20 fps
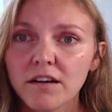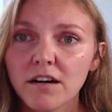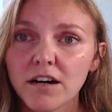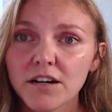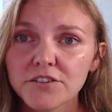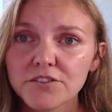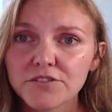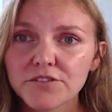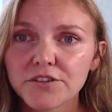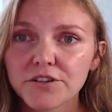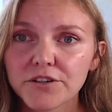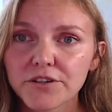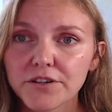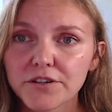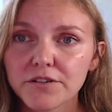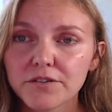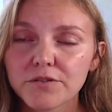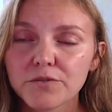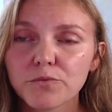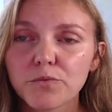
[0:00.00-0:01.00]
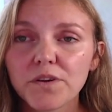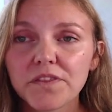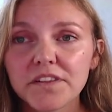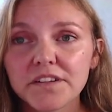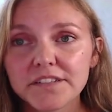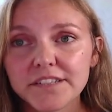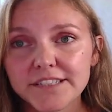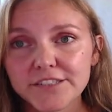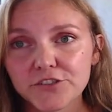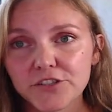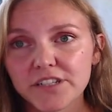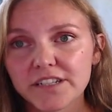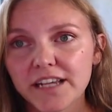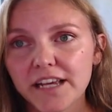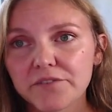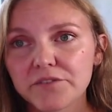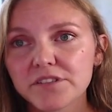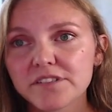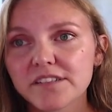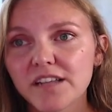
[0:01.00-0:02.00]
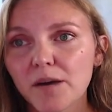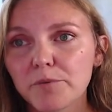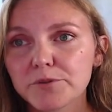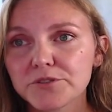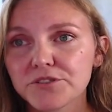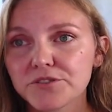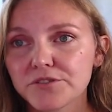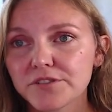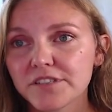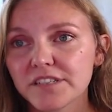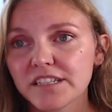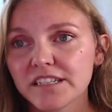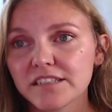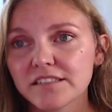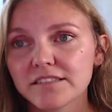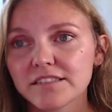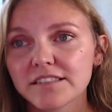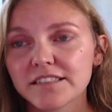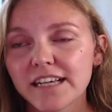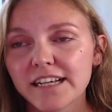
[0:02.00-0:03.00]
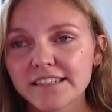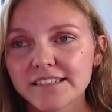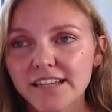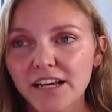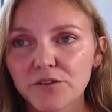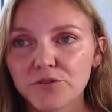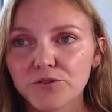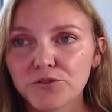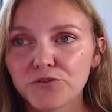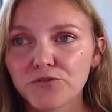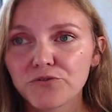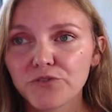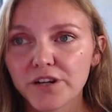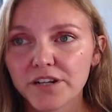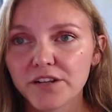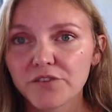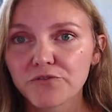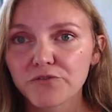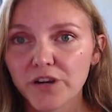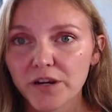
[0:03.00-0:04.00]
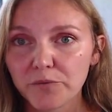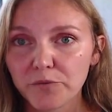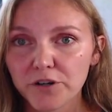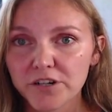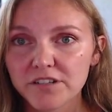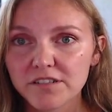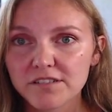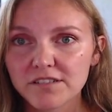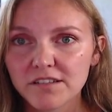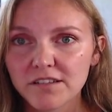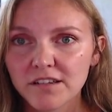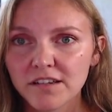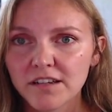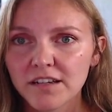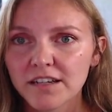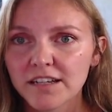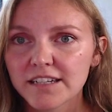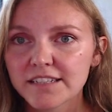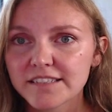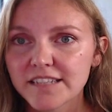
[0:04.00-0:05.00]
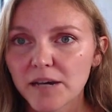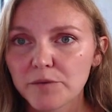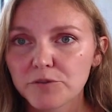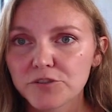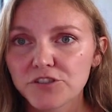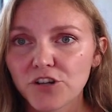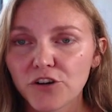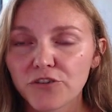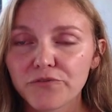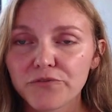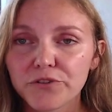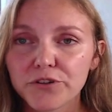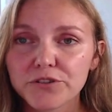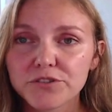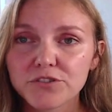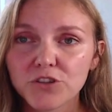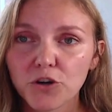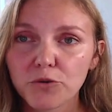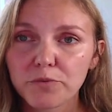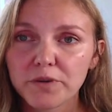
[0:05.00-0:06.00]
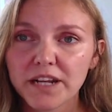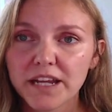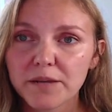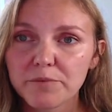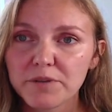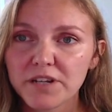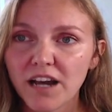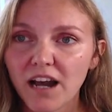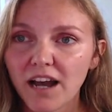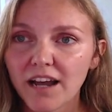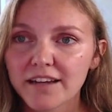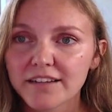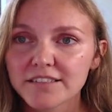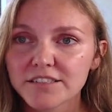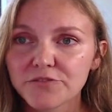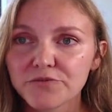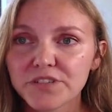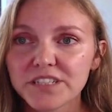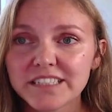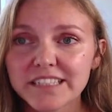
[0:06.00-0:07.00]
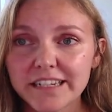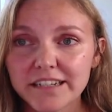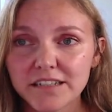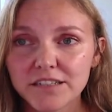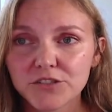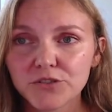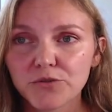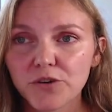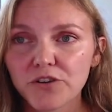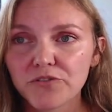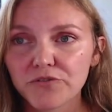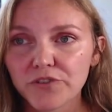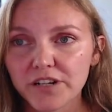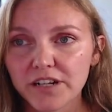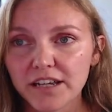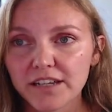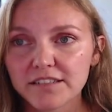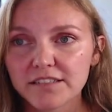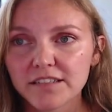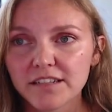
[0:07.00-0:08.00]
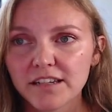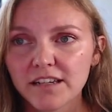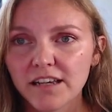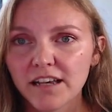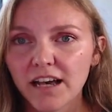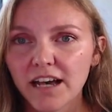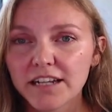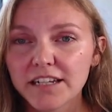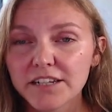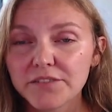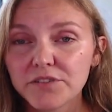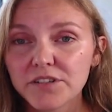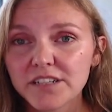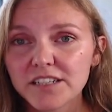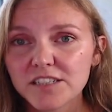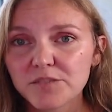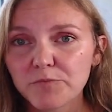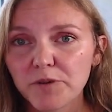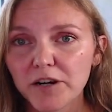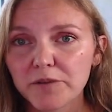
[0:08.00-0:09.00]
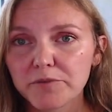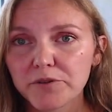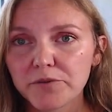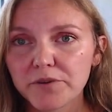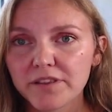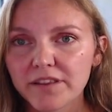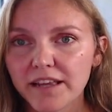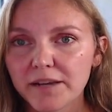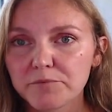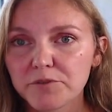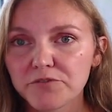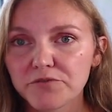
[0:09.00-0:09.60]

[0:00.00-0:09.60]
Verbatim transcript: Under the hood, What the District gave us the opportunity to test out new front end frameworks, establish our first open API to feed data to our front end, and even experiment with Lambda